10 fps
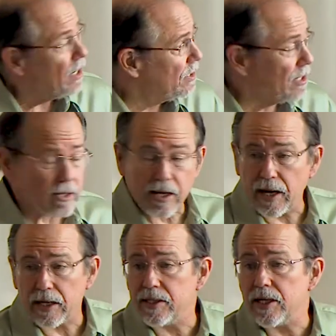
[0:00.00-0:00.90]
The other
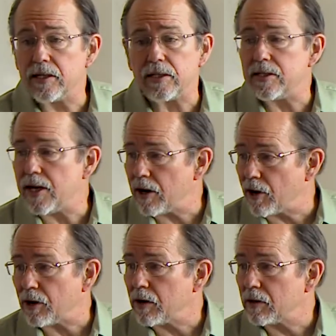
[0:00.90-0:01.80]
guy didn't
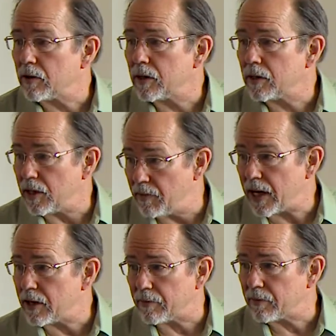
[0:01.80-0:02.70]
dare
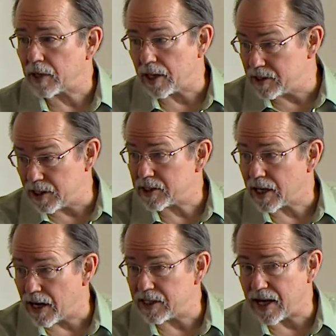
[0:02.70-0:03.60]
debate him because this
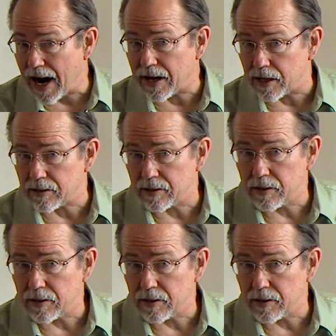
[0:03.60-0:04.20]
guy's got it.